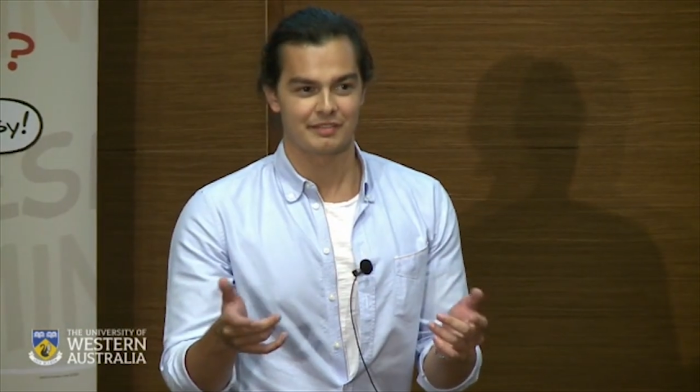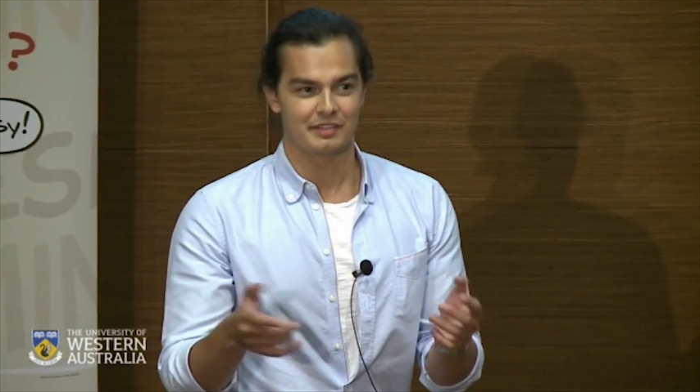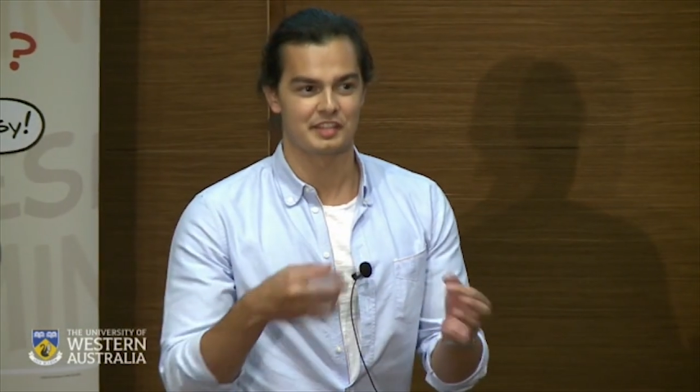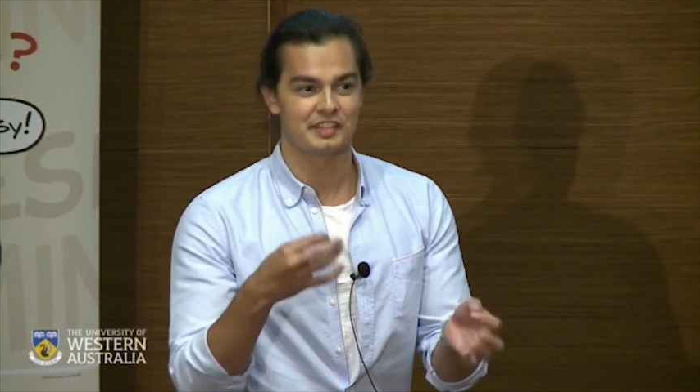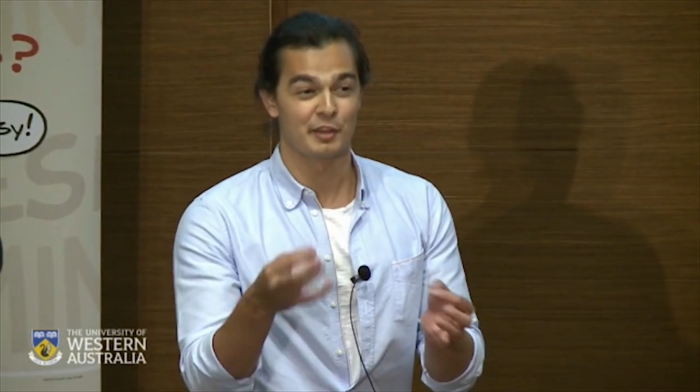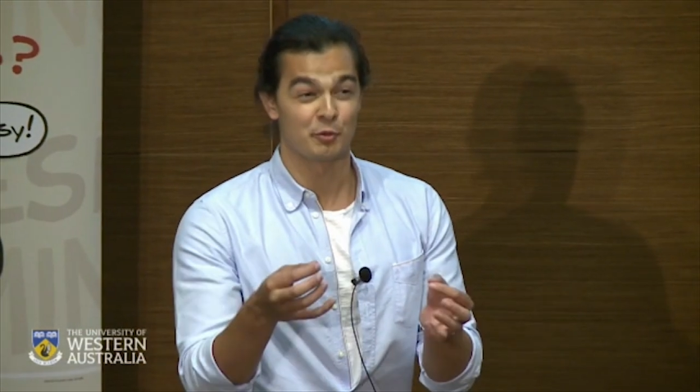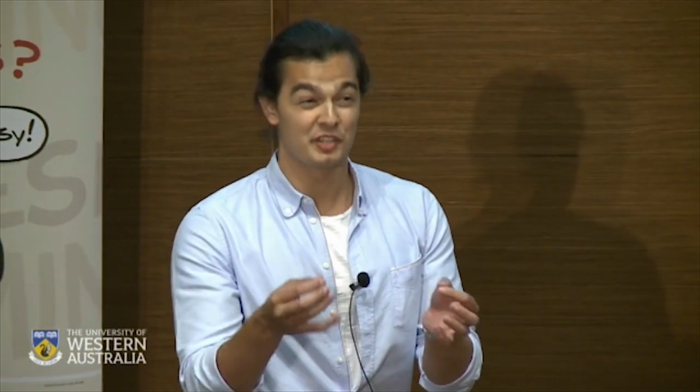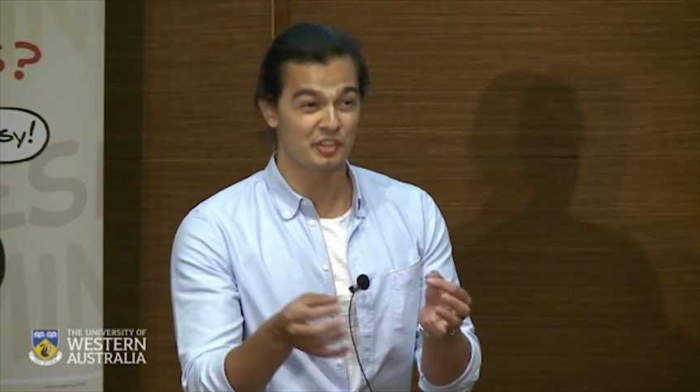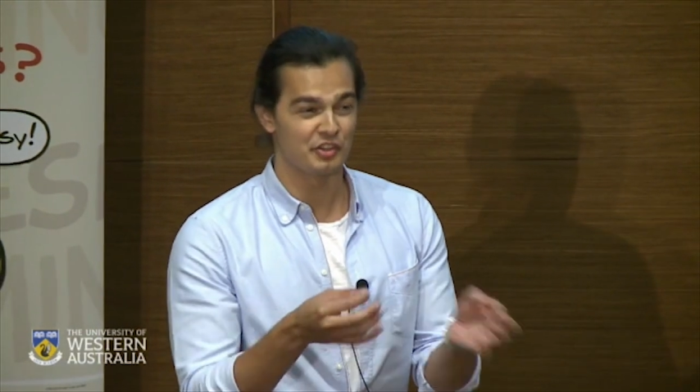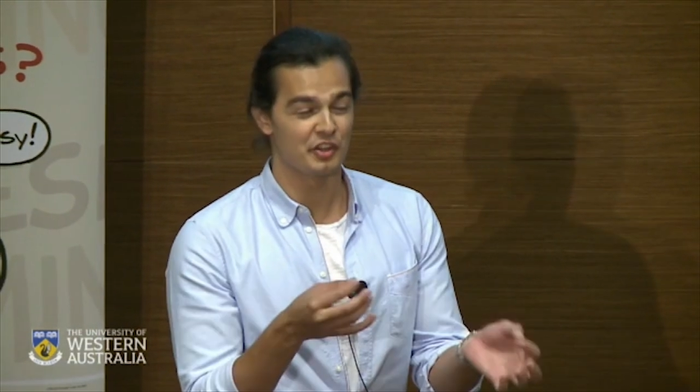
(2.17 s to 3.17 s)
the cells
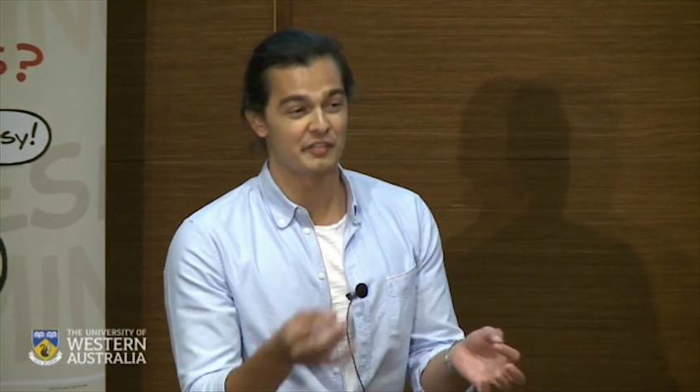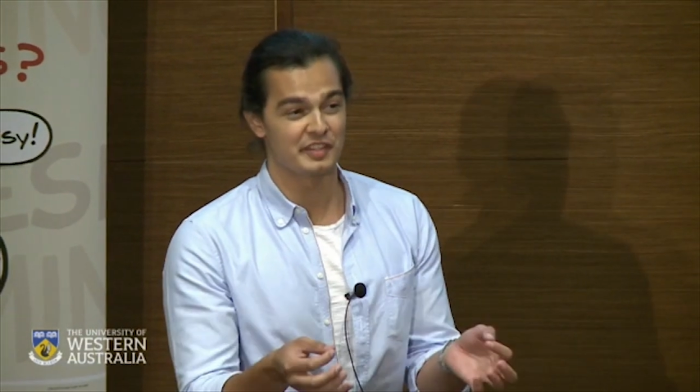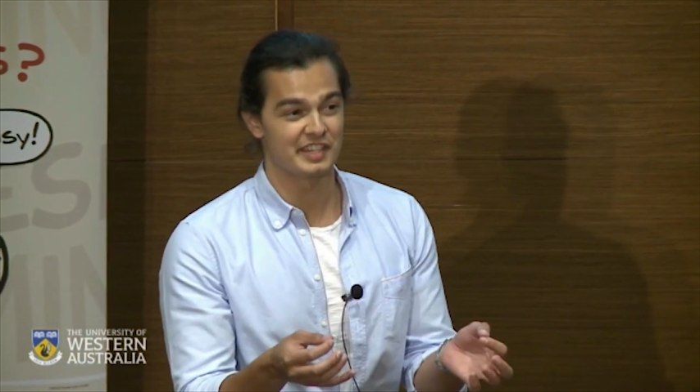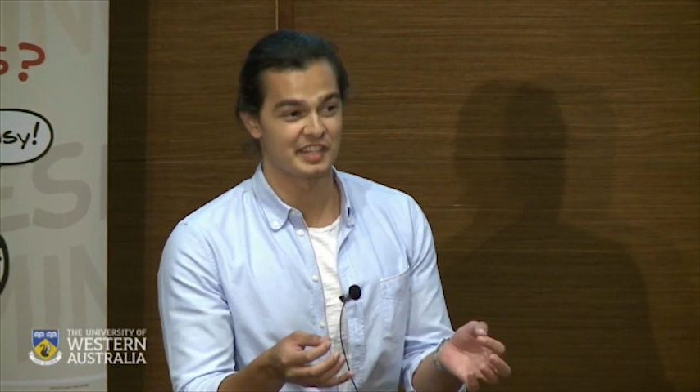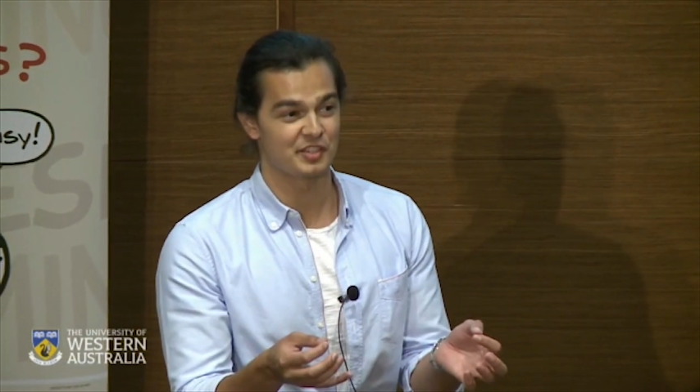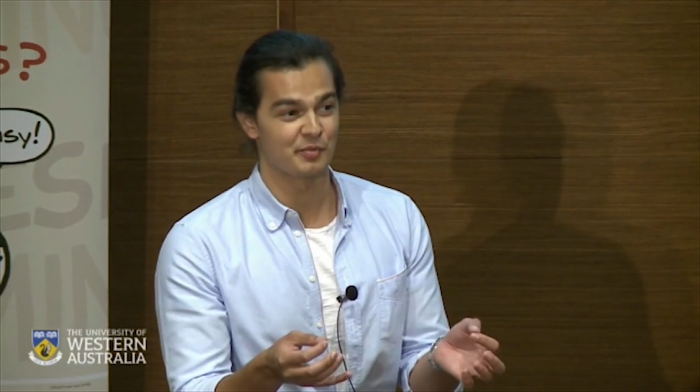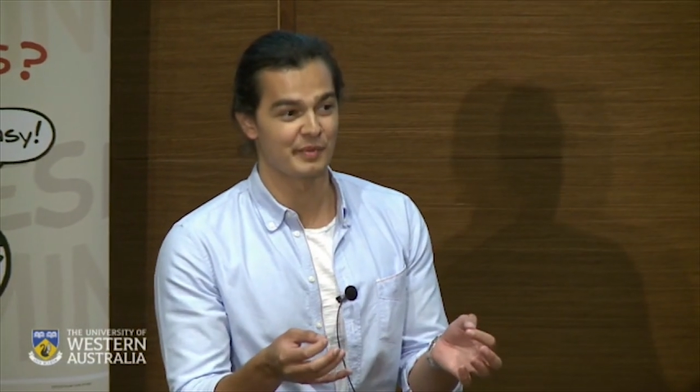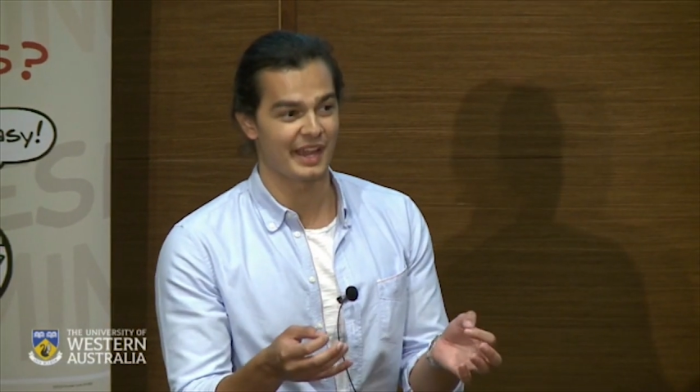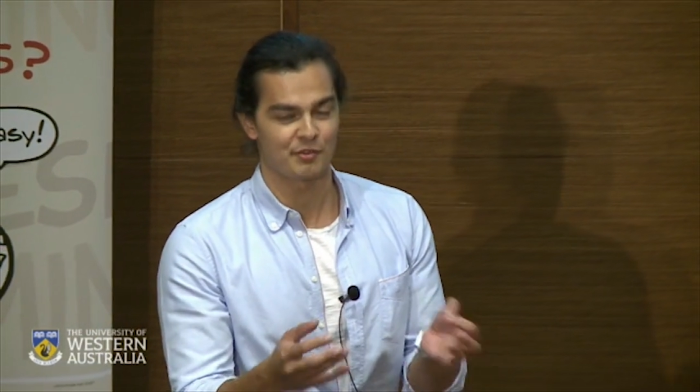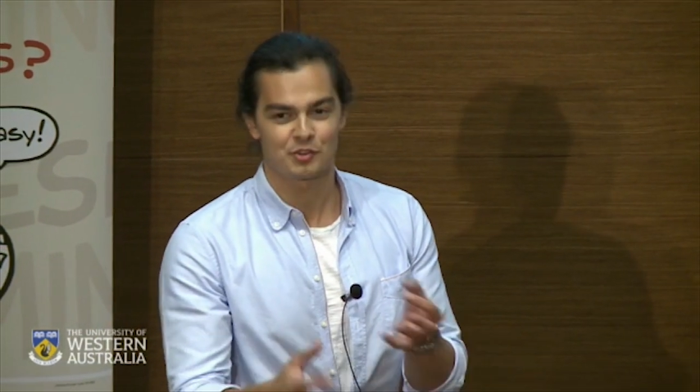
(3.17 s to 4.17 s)
in your nervous system
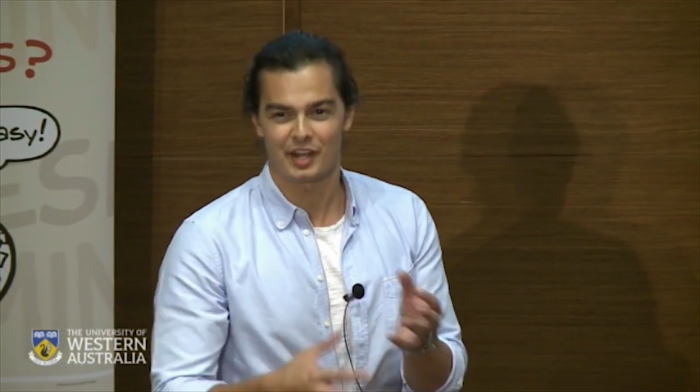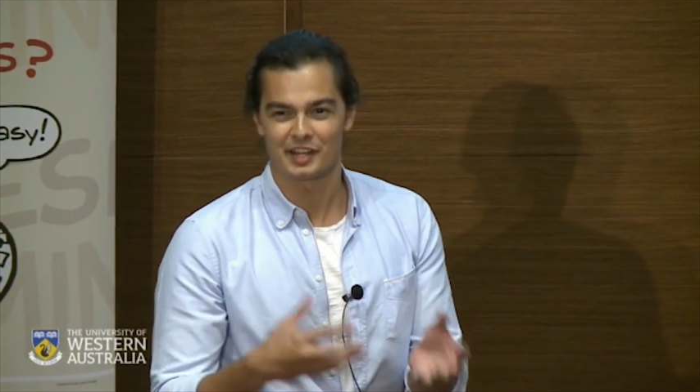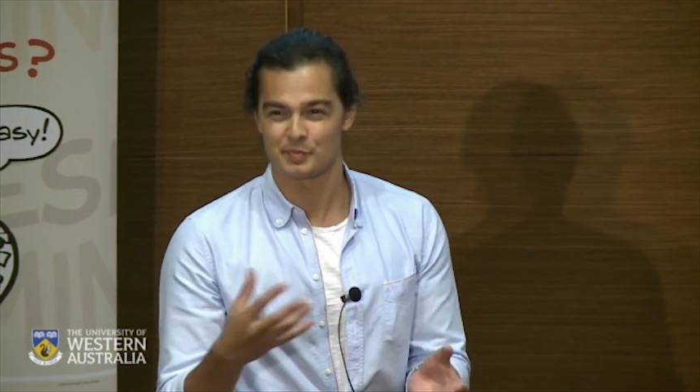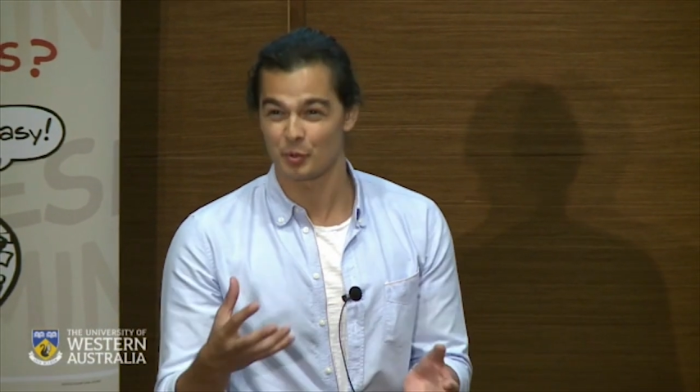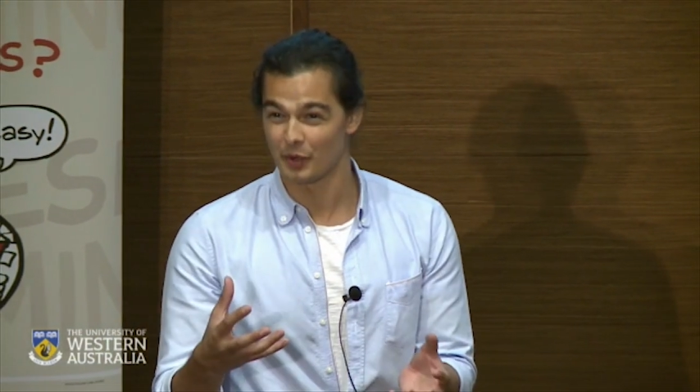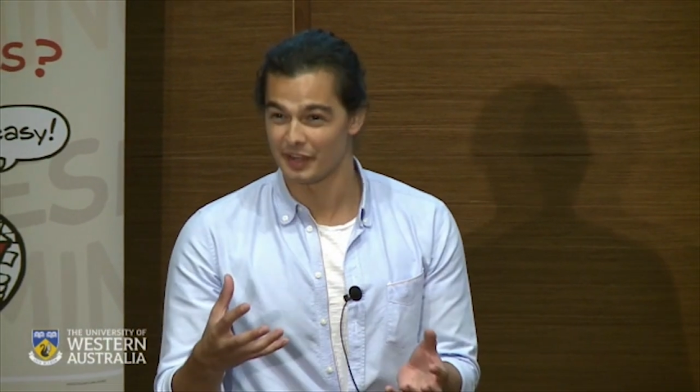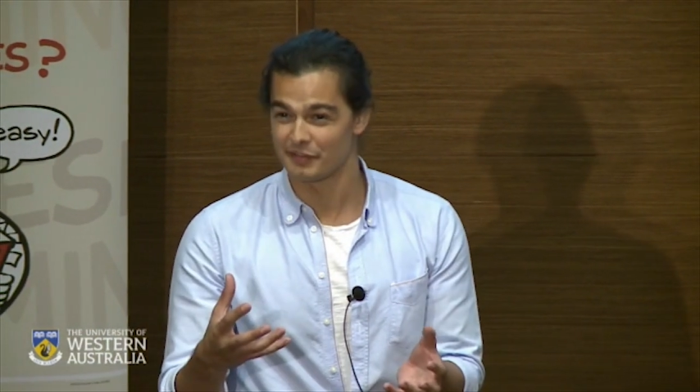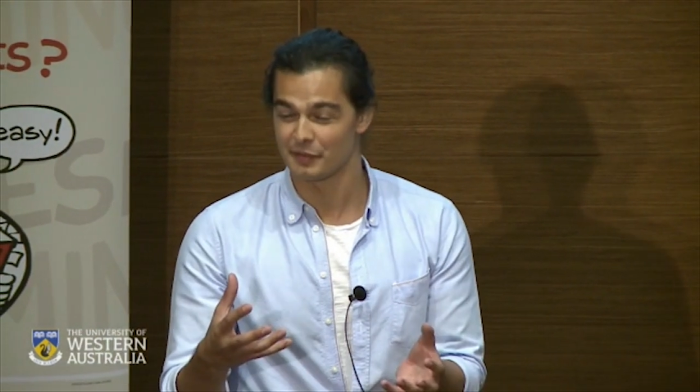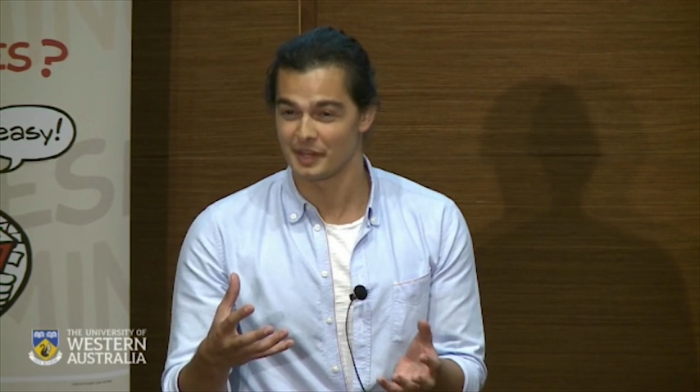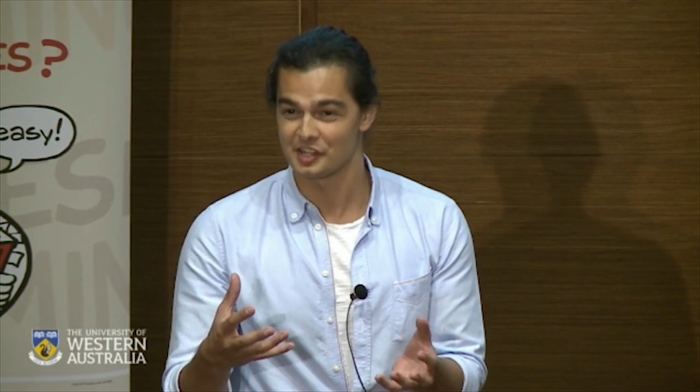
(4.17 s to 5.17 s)
that transport
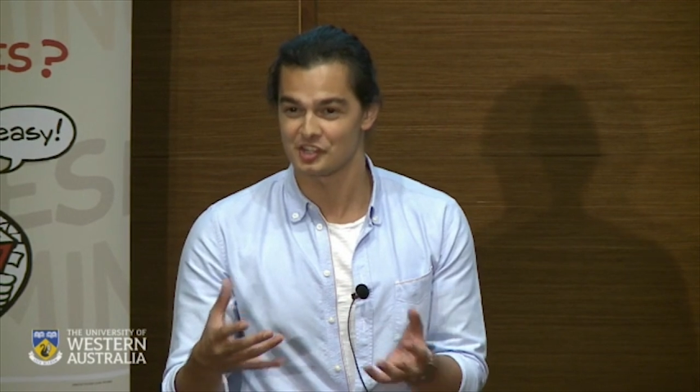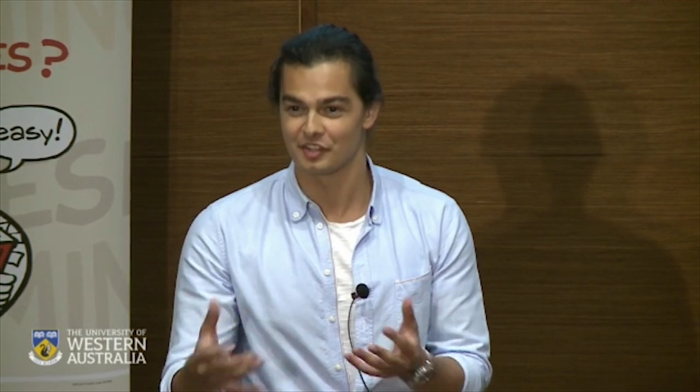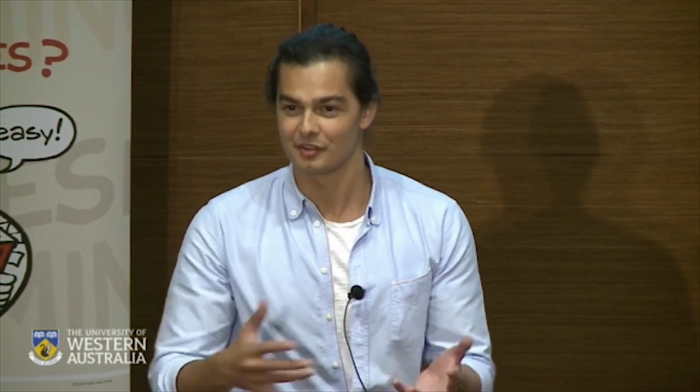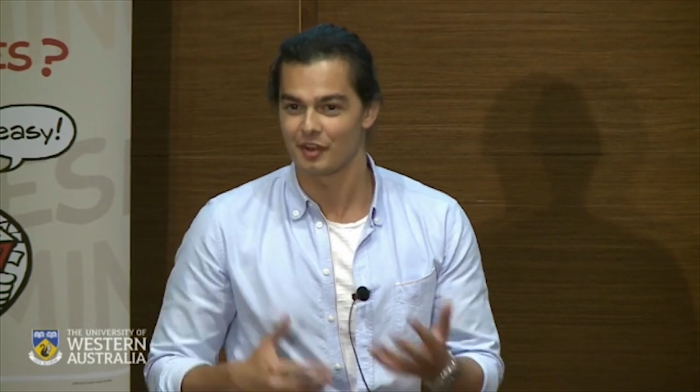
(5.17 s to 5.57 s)
information